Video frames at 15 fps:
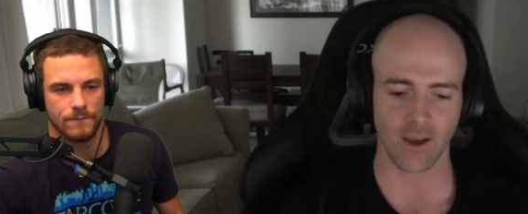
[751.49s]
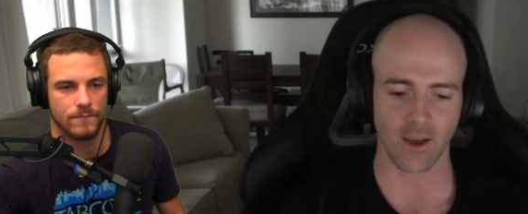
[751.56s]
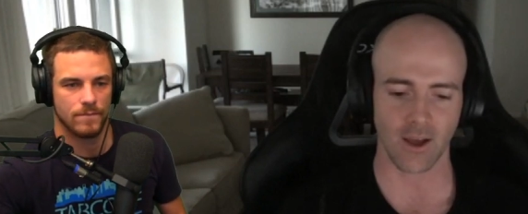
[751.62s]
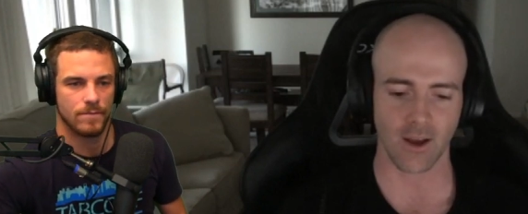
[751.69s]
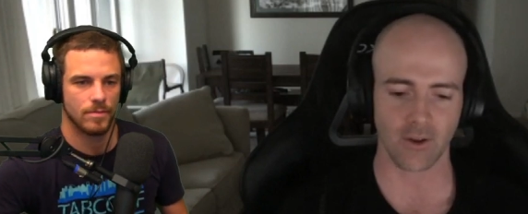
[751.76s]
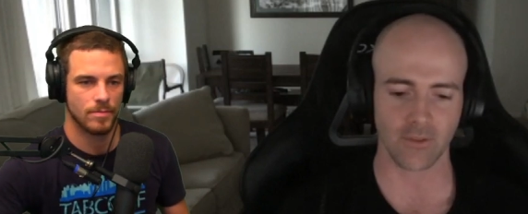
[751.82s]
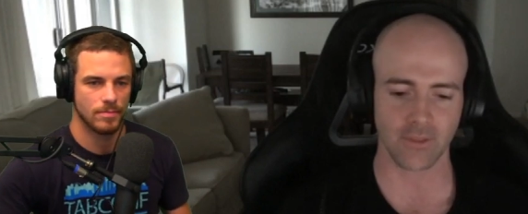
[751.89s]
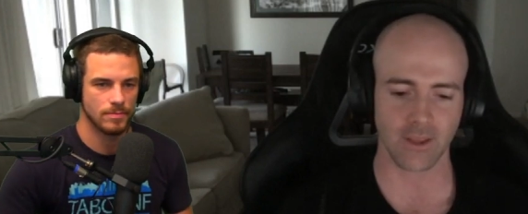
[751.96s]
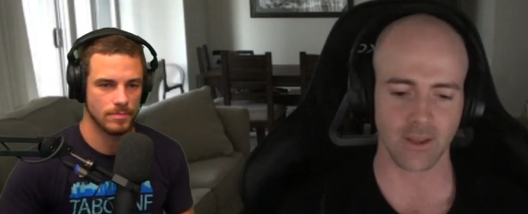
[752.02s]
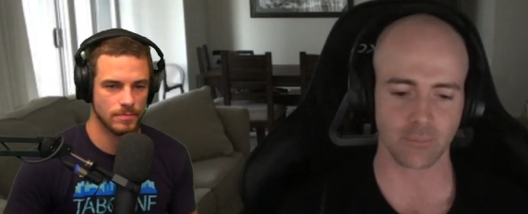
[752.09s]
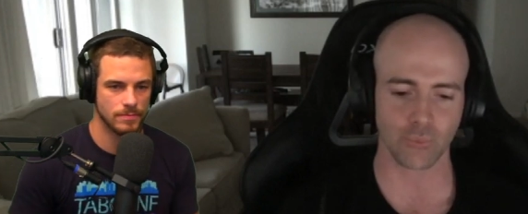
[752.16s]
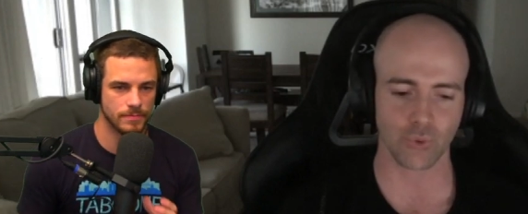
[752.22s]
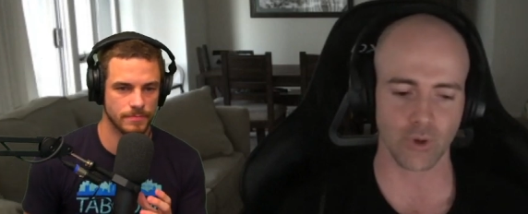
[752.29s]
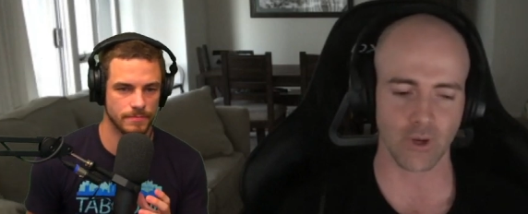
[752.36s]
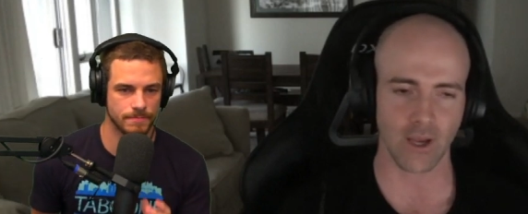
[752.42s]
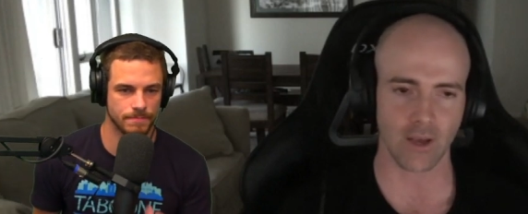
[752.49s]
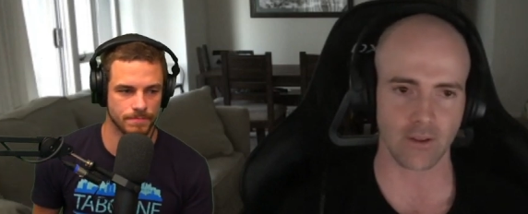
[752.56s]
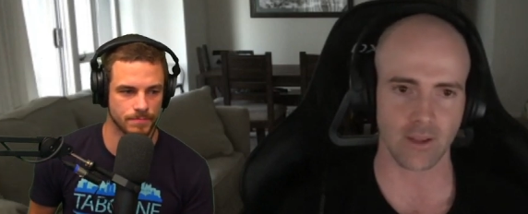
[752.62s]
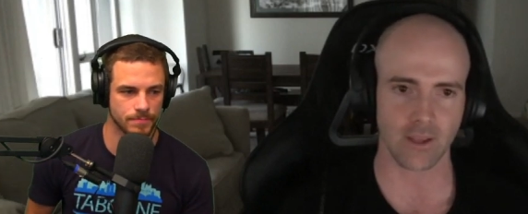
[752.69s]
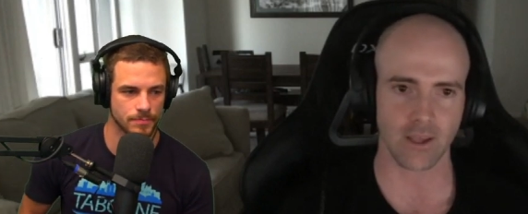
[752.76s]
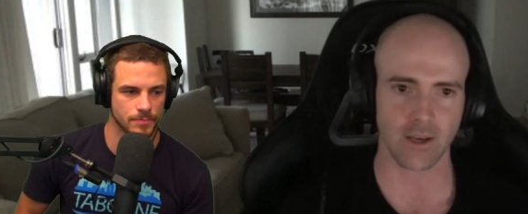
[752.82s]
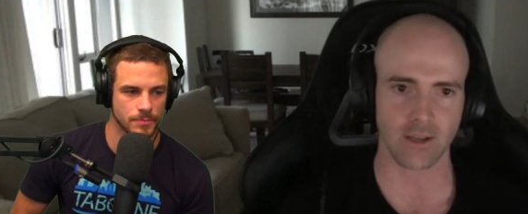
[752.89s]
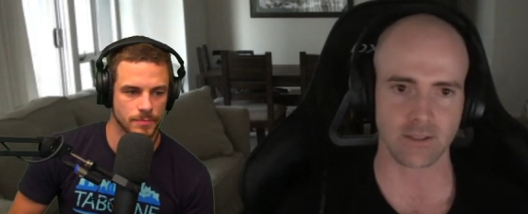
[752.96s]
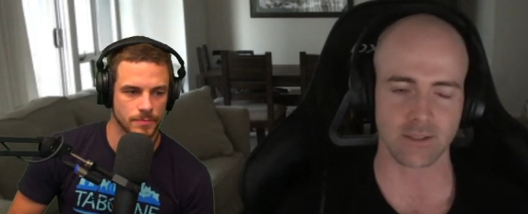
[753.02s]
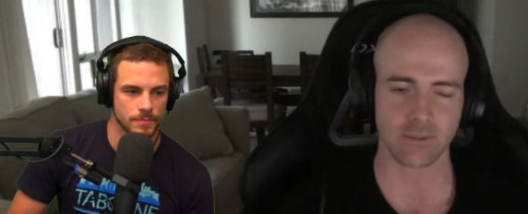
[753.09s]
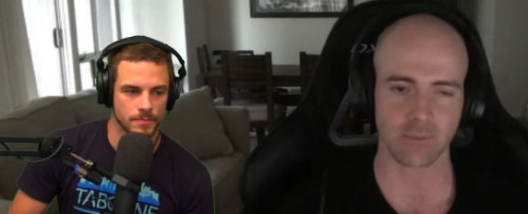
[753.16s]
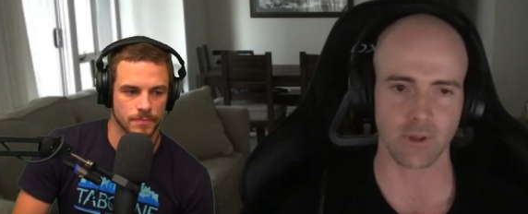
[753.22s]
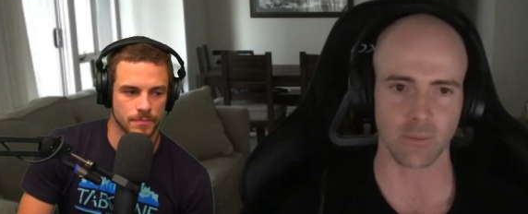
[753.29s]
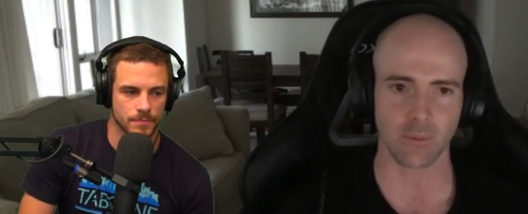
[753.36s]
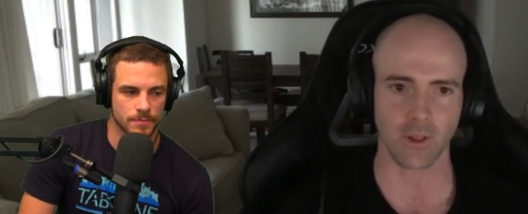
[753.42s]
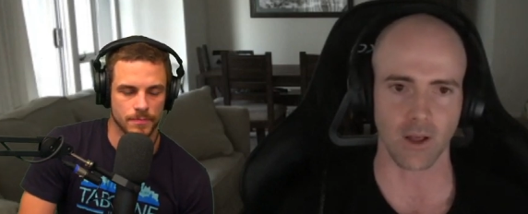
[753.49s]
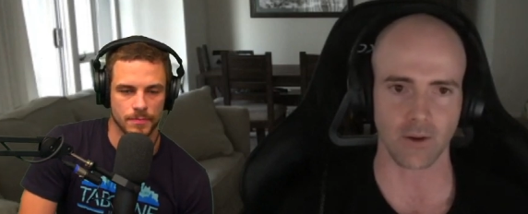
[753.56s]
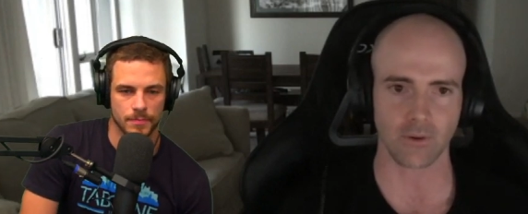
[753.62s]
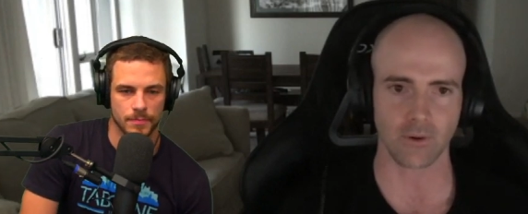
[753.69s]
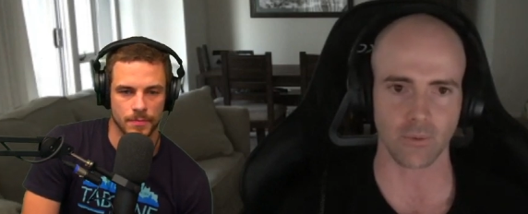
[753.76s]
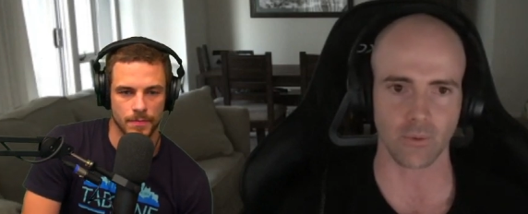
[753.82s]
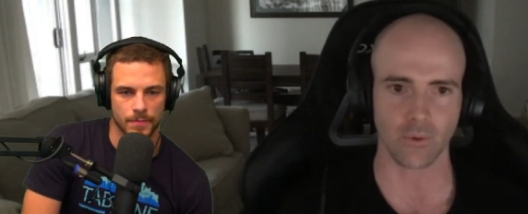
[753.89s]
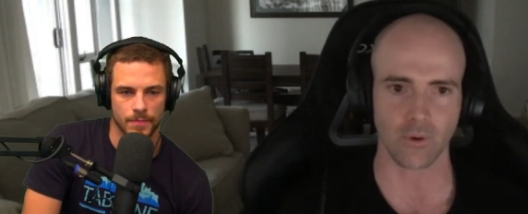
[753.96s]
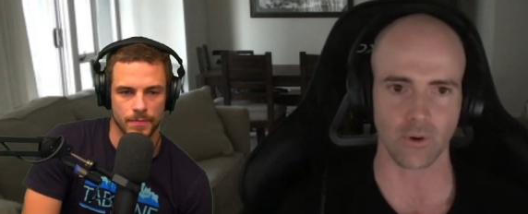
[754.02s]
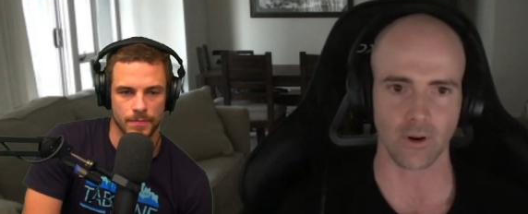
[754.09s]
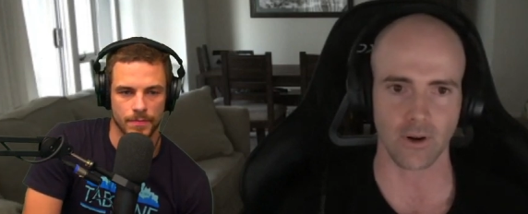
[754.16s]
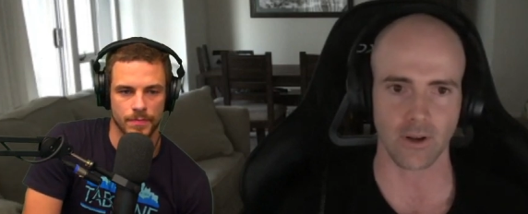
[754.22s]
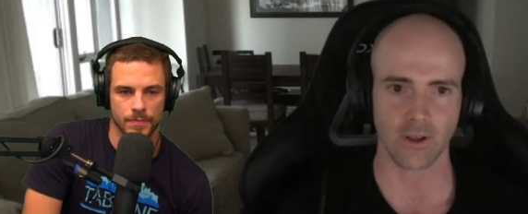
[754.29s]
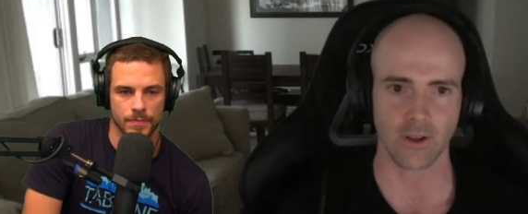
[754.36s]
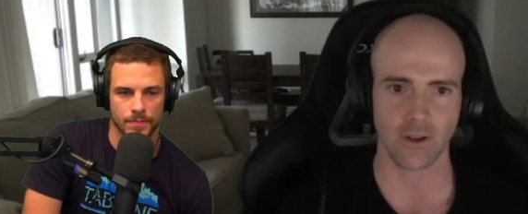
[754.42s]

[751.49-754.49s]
Speaker 1: I don't think pre-allocating some of the block reward